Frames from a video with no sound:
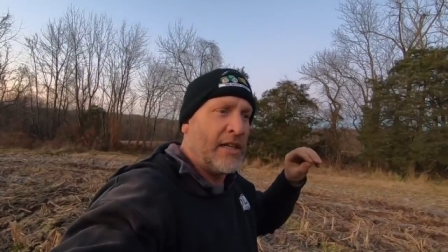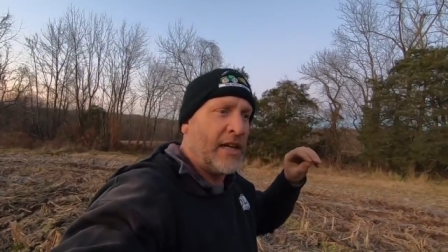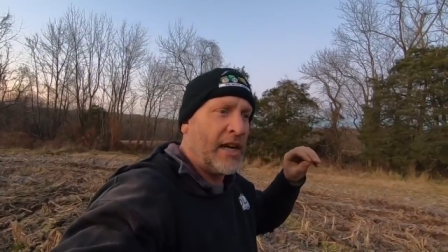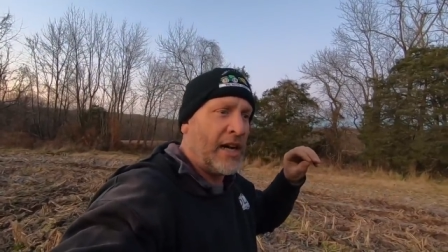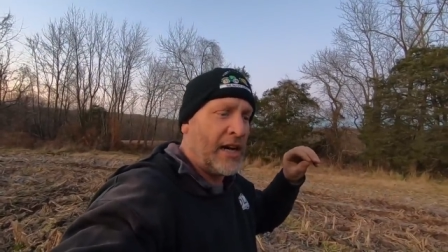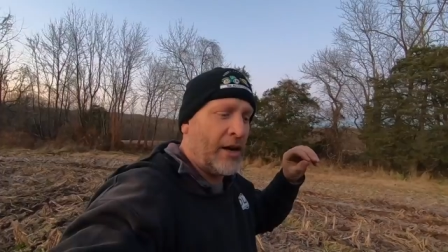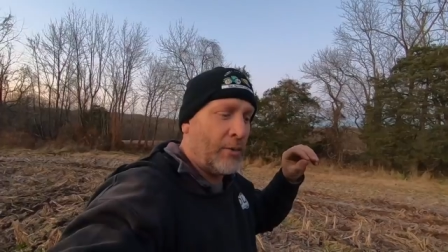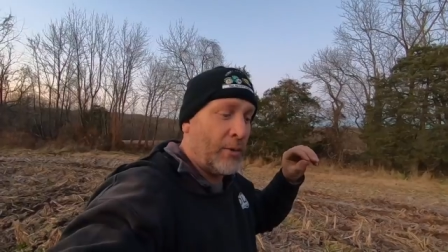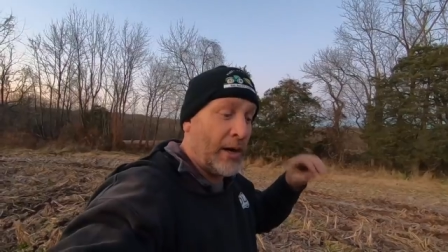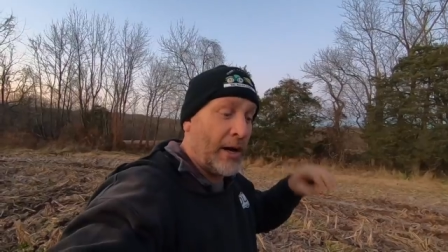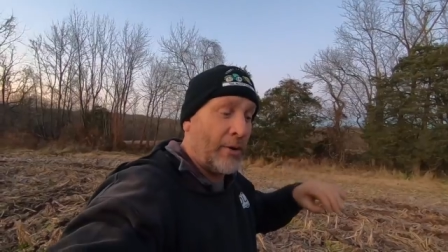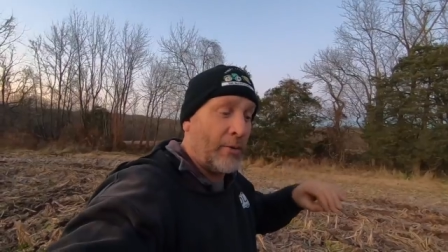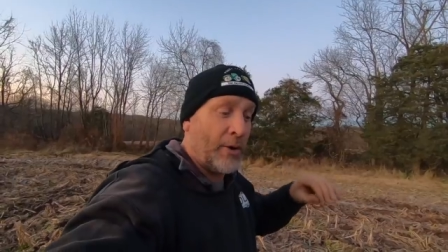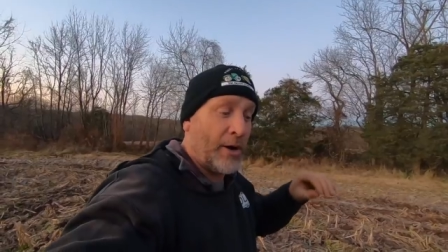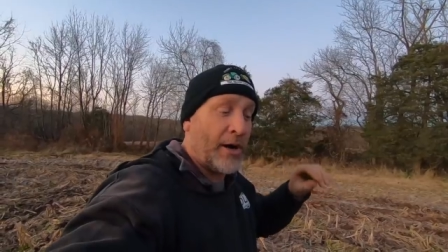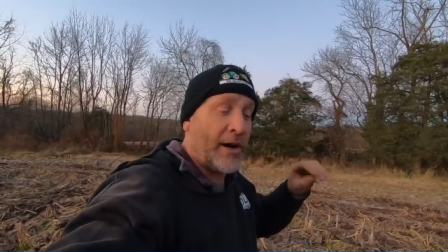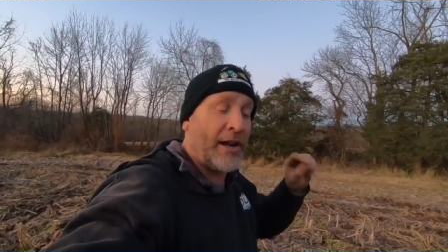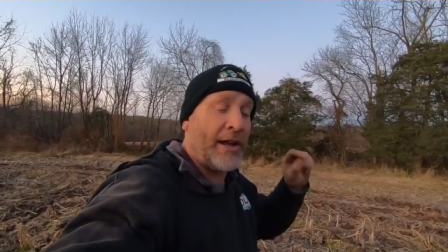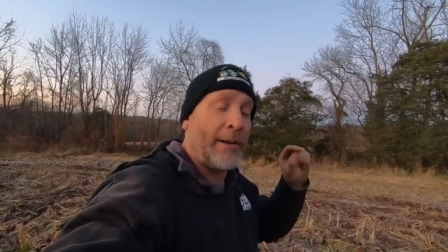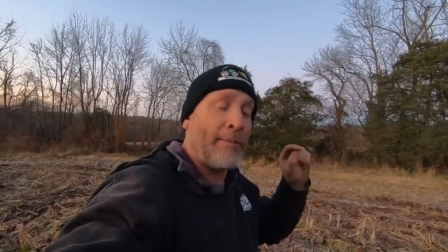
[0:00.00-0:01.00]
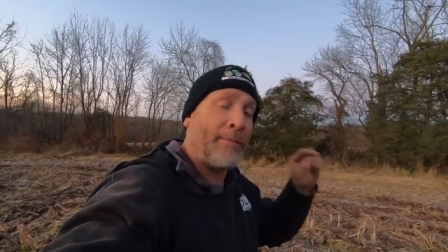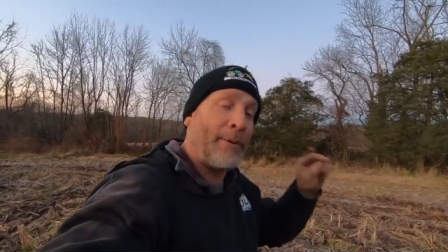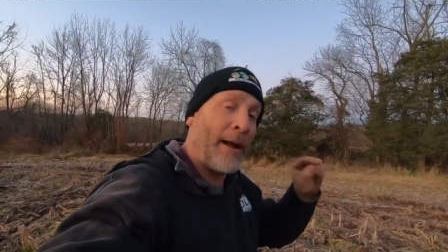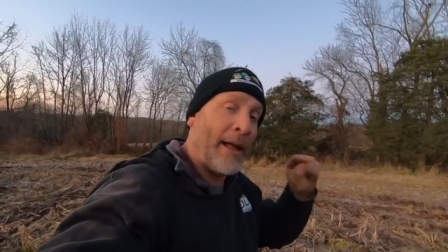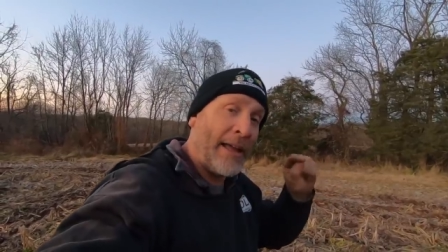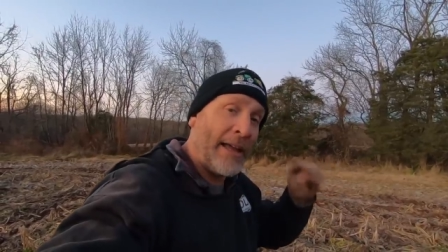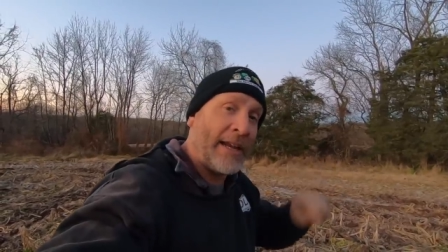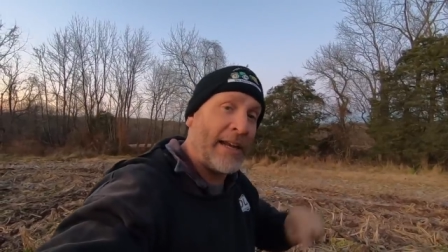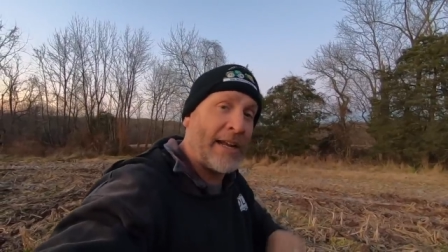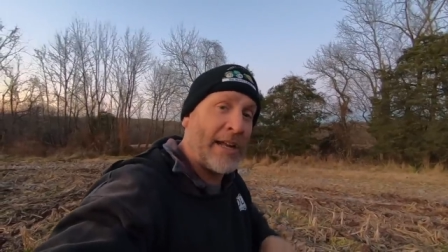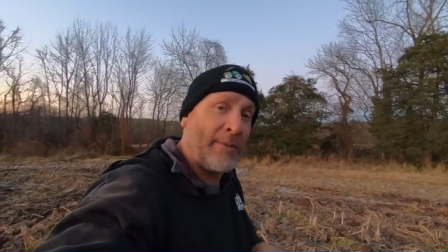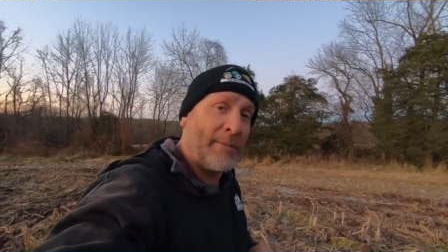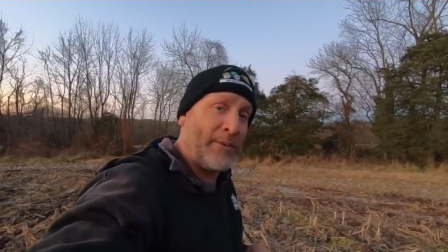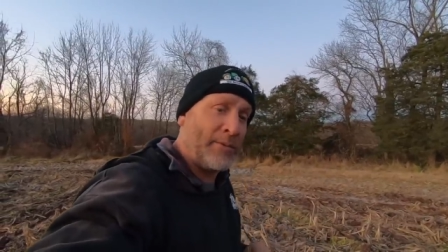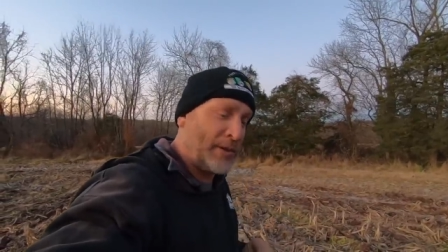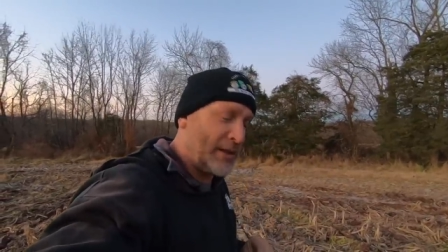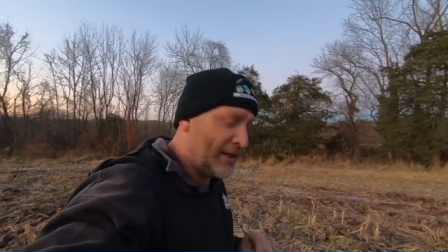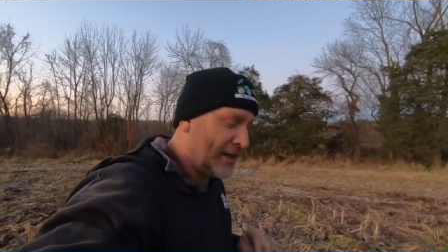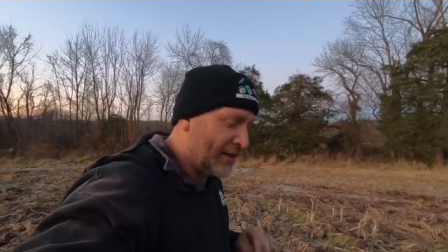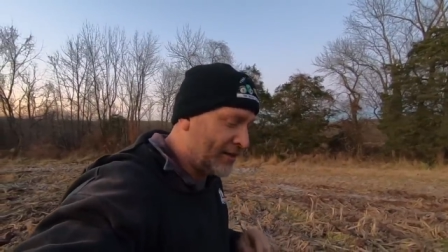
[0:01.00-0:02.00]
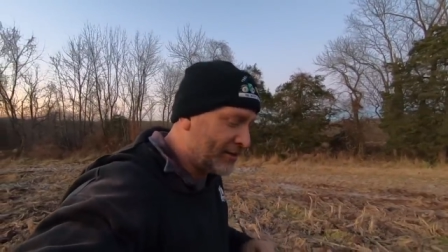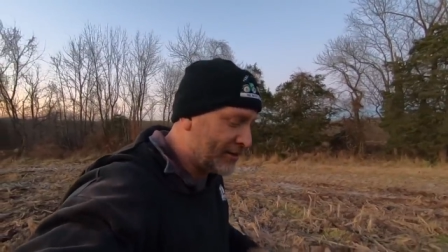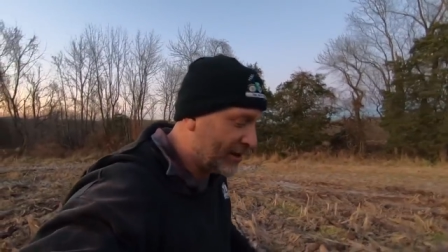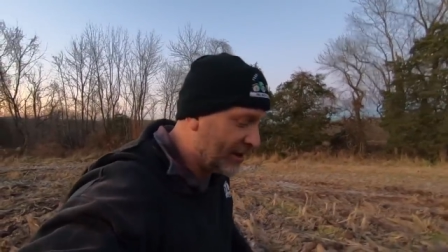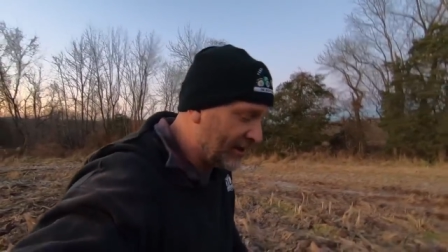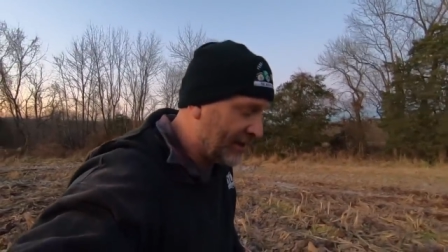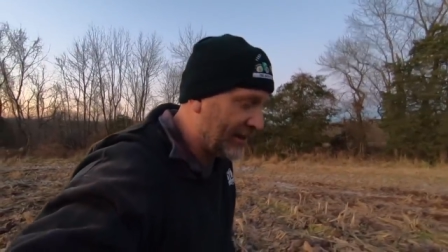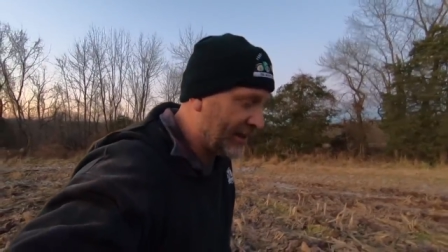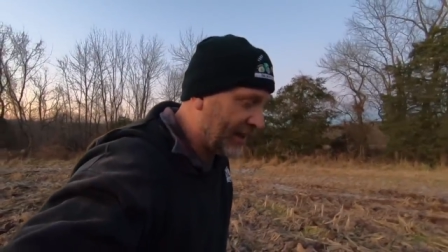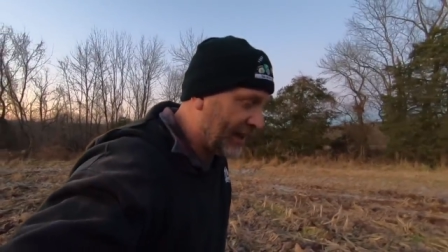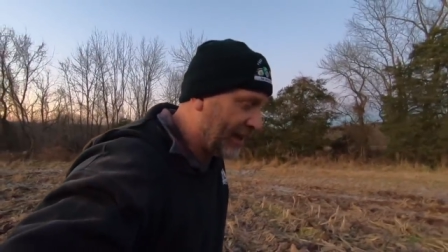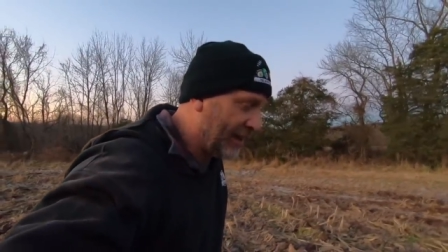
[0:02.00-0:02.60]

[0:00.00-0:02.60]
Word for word: uh, when I work it, I'm probably going to come in with another ton to the